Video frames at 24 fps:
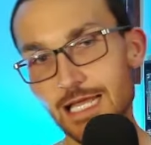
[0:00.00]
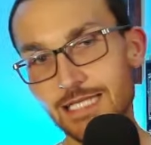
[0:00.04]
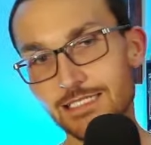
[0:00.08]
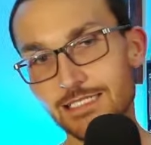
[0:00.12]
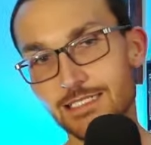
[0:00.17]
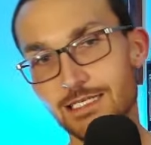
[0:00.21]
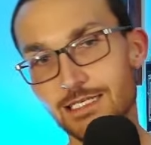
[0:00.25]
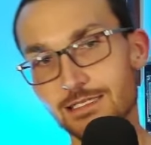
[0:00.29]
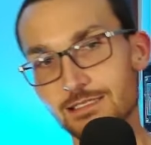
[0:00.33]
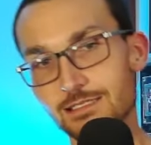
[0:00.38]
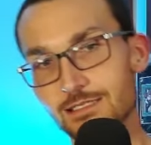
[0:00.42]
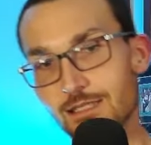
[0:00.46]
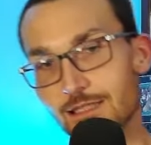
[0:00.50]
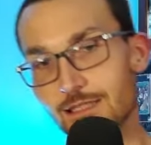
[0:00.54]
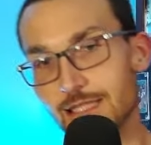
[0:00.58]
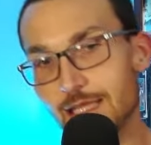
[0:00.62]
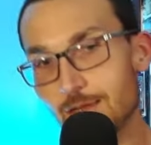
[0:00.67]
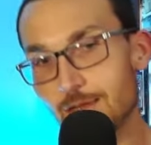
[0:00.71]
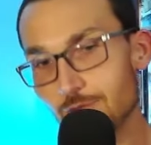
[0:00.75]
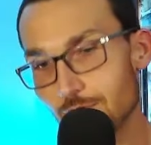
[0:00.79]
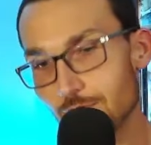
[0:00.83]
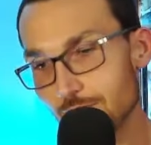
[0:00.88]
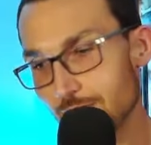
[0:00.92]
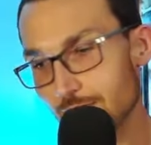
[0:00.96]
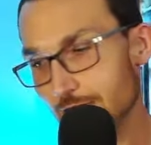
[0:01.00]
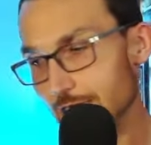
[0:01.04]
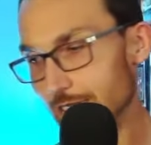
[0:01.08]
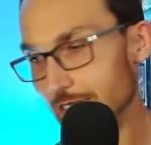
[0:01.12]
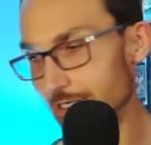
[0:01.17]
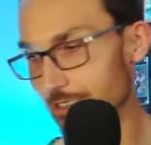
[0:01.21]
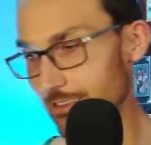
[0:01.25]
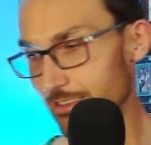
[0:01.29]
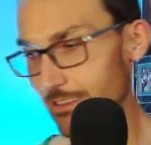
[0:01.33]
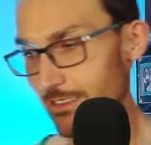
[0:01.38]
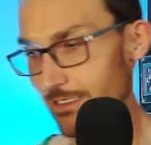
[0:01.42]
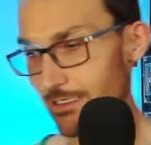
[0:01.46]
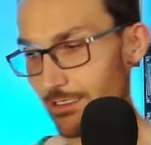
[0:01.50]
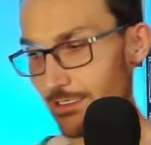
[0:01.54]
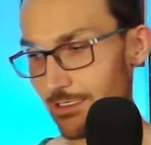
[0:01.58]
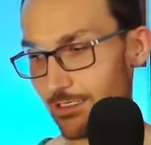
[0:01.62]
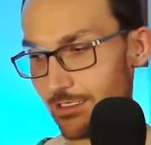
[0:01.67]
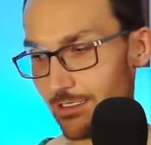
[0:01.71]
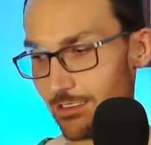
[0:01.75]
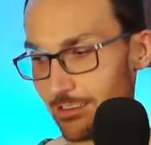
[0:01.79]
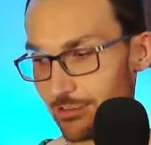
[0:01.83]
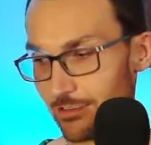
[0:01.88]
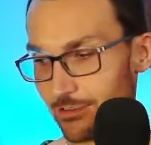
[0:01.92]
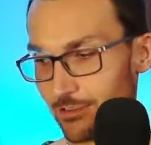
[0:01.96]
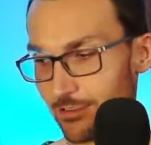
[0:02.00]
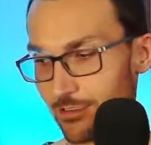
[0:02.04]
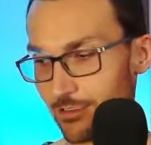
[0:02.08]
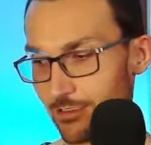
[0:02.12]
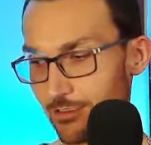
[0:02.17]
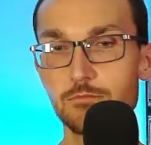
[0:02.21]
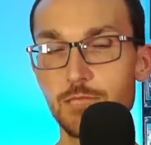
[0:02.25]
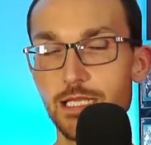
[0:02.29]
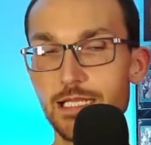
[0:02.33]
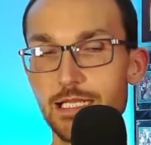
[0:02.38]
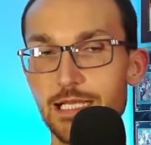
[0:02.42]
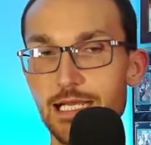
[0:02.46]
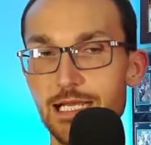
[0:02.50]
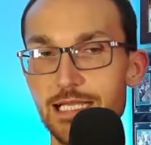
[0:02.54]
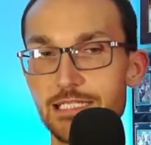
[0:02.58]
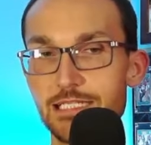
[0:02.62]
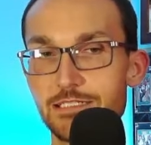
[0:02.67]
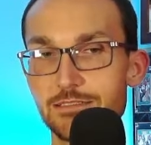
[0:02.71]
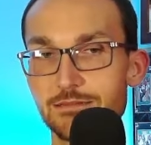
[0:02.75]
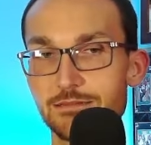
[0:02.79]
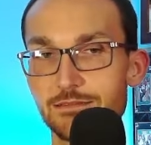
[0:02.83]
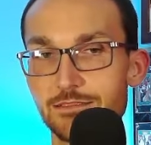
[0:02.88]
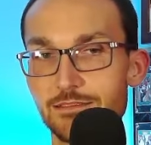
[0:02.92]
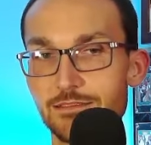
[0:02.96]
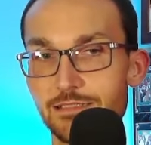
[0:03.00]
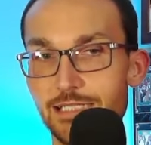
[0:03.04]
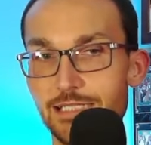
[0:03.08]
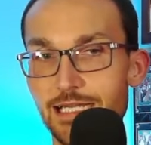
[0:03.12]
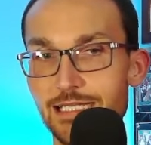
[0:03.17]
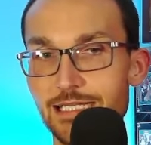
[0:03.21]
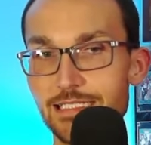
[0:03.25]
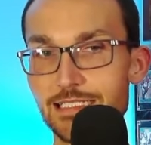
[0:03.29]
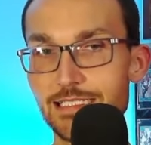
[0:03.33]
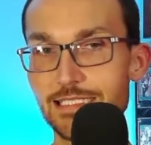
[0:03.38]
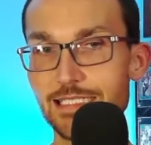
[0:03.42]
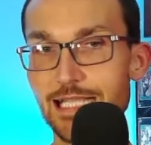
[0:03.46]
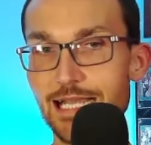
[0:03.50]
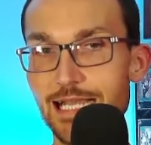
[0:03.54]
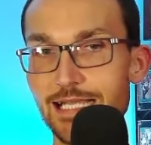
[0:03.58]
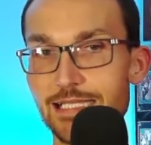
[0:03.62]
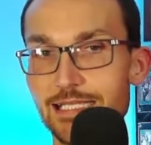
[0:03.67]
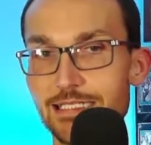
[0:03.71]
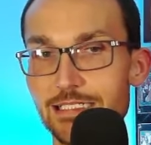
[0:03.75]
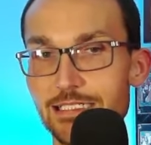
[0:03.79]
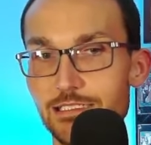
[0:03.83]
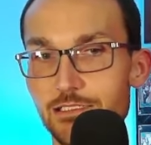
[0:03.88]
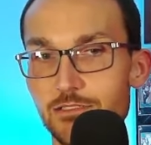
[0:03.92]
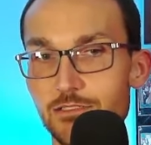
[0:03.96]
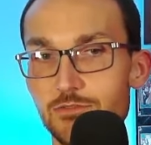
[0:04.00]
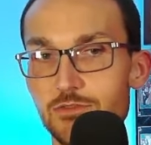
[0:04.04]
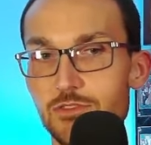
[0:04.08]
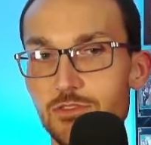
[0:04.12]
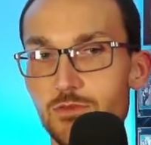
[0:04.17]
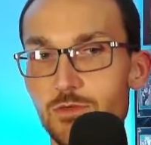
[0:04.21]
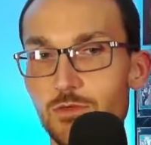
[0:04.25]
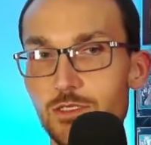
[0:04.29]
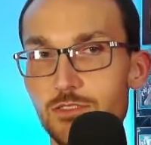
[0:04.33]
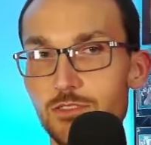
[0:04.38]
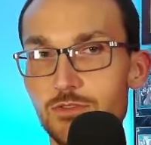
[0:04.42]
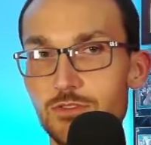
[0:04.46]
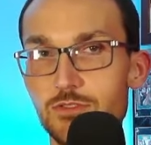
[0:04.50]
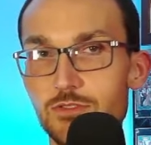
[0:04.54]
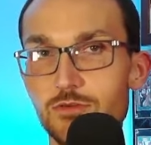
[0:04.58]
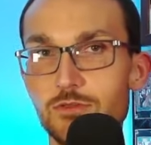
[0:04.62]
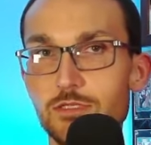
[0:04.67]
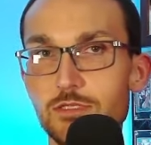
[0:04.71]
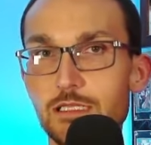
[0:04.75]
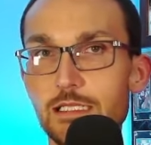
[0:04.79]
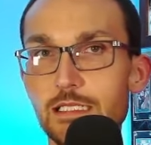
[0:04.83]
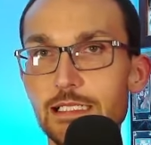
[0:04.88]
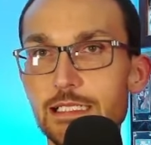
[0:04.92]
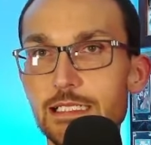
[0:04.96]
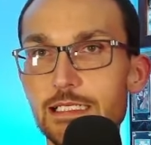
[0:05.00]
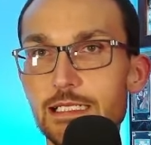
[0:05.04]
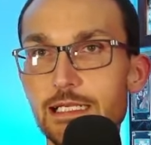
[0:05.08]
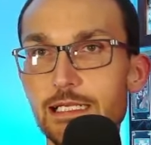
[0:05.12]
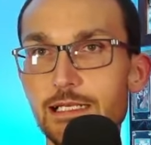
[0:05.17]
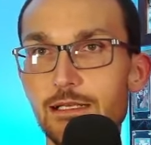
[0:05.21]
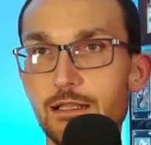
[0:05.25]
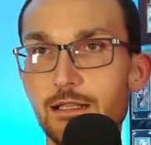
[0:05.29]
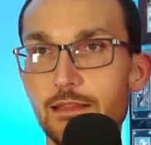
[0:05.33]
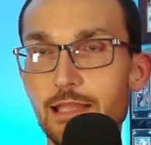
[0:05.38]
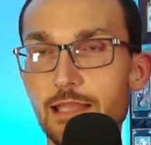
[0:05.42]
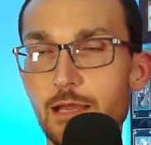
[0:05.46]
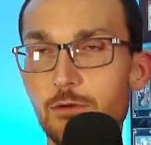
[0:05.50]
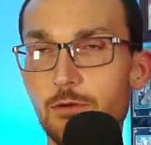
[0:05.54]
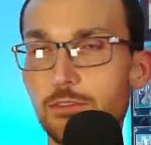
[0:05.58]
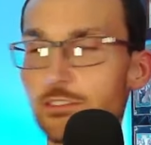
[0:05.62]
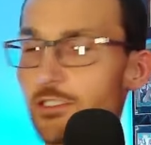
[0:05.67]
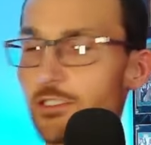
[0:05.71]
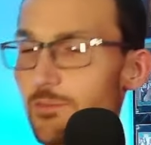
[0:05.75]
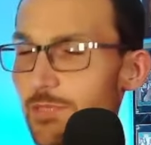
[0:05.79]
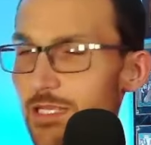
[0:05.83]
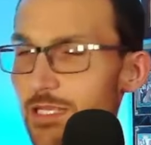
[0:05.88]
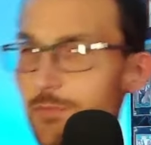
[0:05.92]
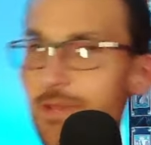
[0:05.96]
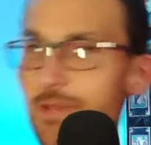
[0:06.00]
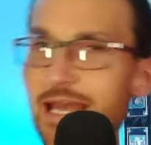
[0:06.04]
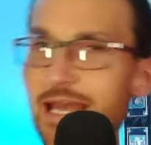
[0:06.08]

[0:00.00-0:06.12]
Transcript: test on that one, and guy, you're kind of slacking here. Who's the one who's doing the leaning in on that one? Could be a bad